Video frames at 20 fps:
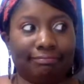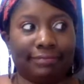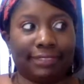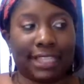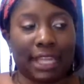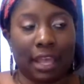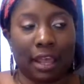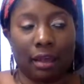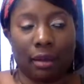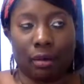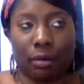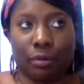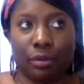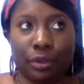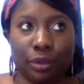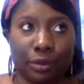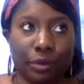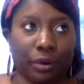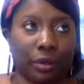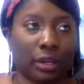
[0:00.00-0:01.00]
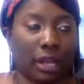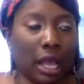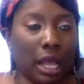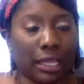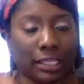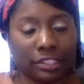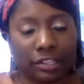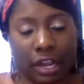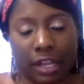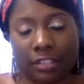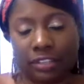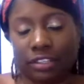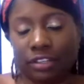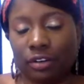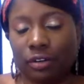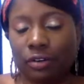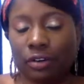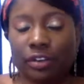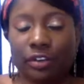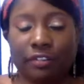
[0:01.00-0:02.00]
tell your
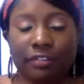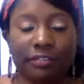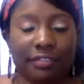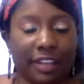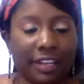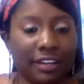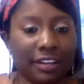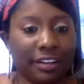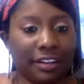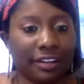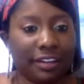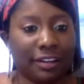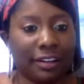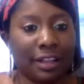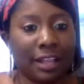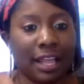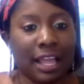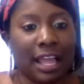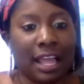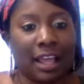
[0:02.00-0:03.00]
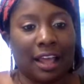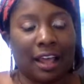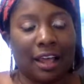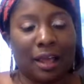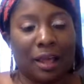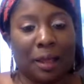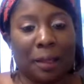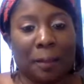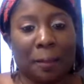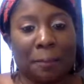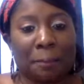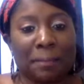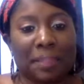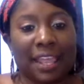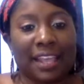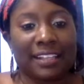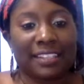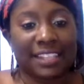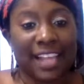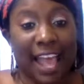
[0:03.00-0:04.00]
contractor or your vendor
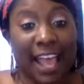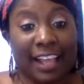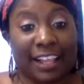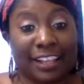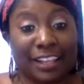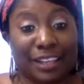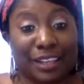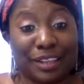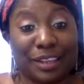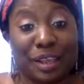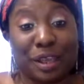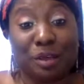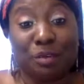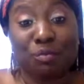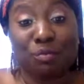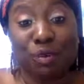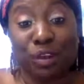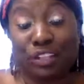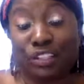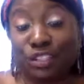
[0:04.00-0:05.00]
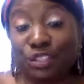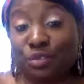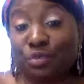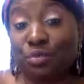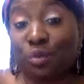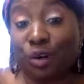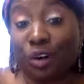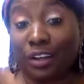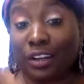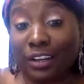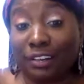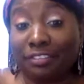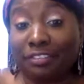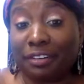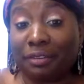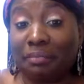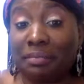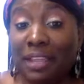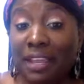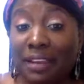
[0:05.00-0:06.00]
exactly what you wanted
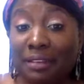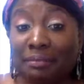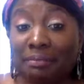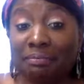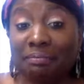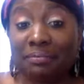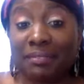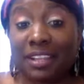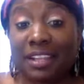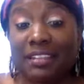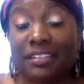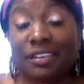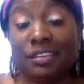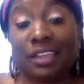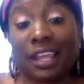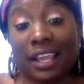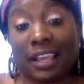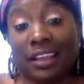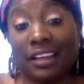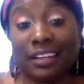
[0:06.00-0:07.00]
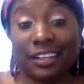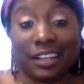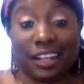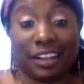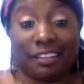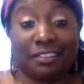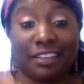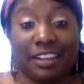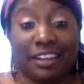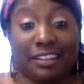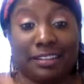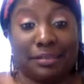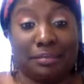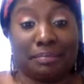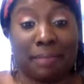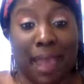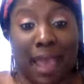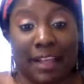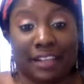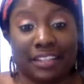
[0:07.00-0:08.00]
from them, so they couldn't give it
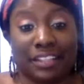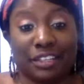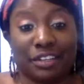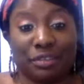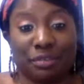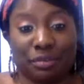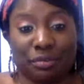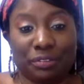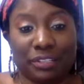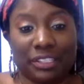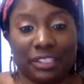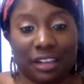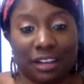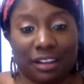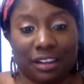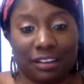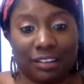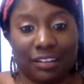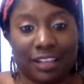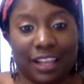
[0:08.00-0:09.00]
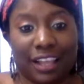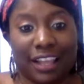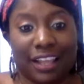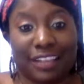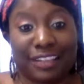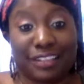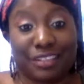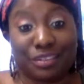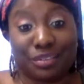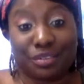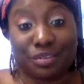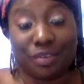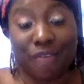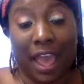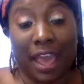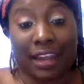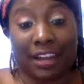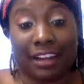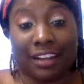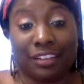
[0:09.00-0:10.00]
back to you in return. And so
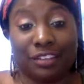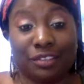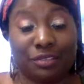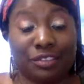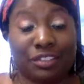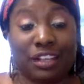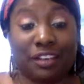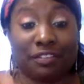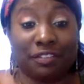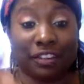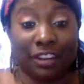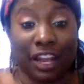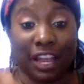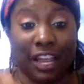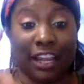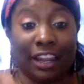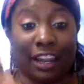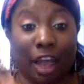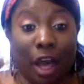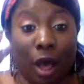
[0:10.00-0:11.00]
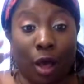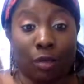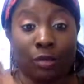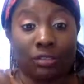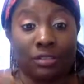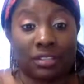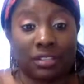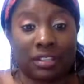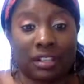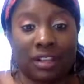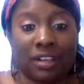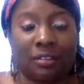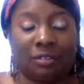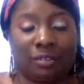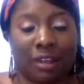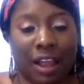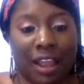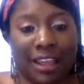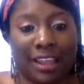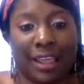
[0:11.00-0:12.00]
you suffer a loss,
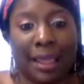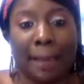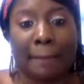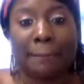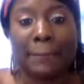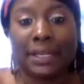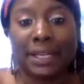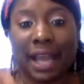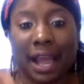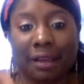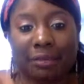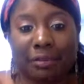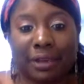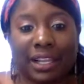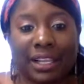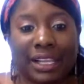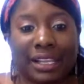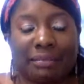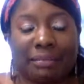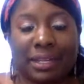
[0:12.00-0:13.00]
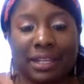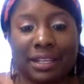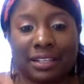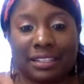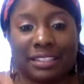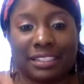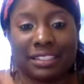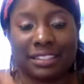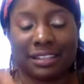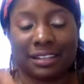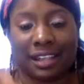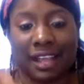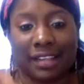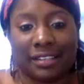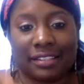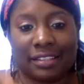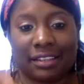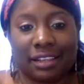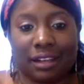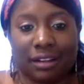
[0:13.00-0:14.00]
right? But not really, because it's a
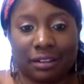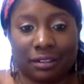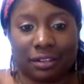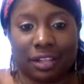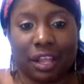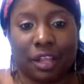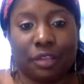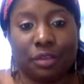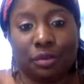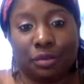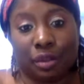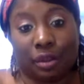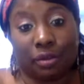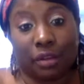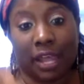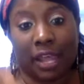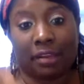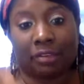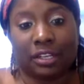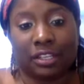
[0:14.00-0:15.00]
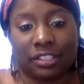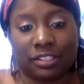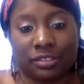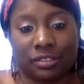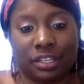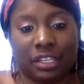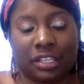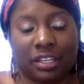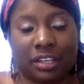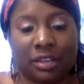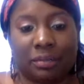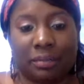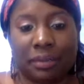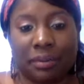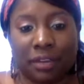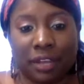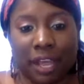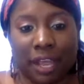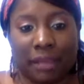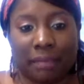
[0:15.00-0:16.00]
lesson learned. You know now that you need to
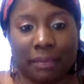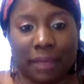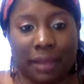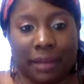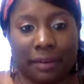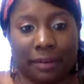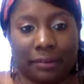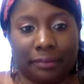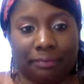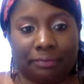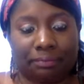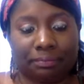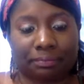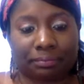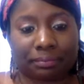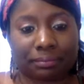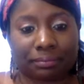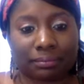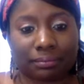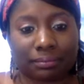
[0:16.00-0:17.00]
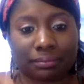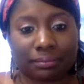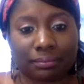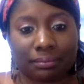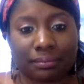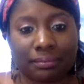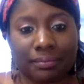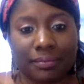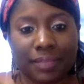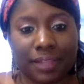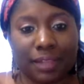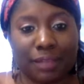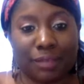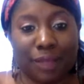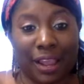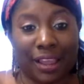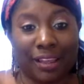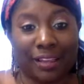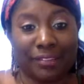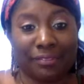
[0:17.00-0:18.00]
communicate better,
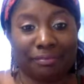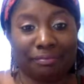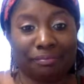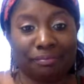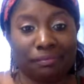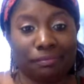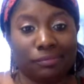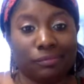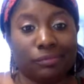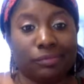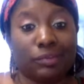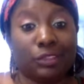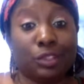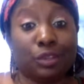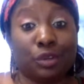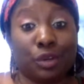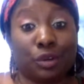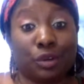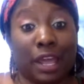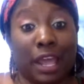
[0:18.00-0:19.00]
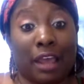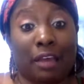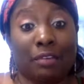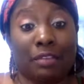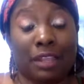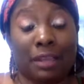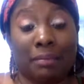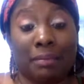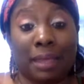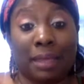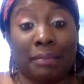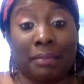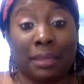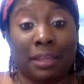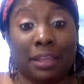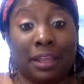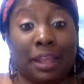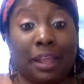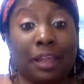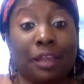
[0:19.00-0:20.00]
right? You know now that
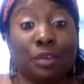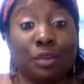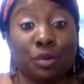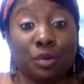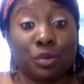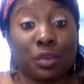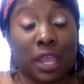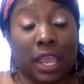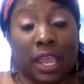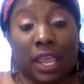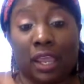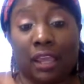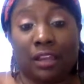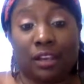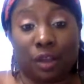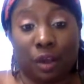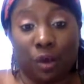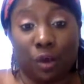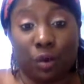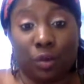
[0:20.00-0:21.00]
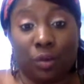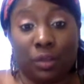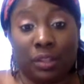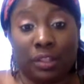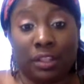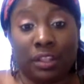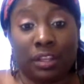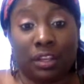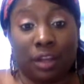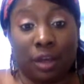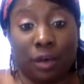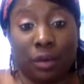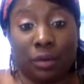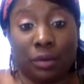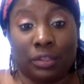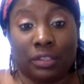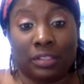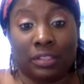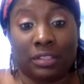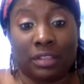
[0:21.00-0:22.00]
maybe you can't go with the
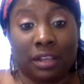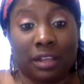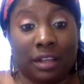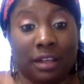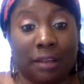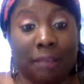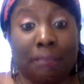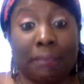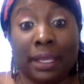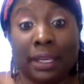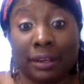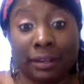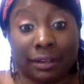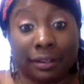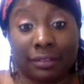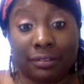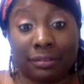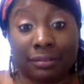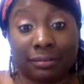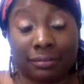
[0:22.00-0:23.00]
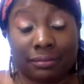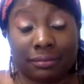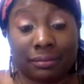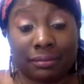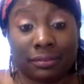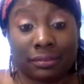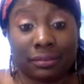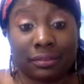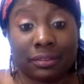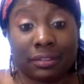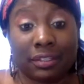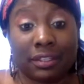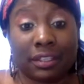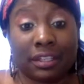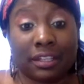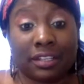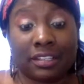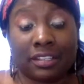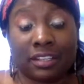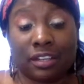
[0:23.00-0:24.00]
lowest bidder,
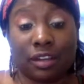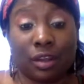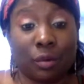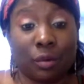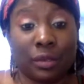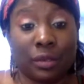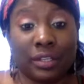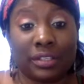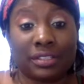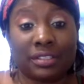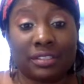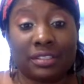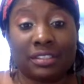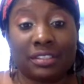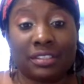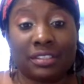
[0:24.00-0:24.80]
because the lowest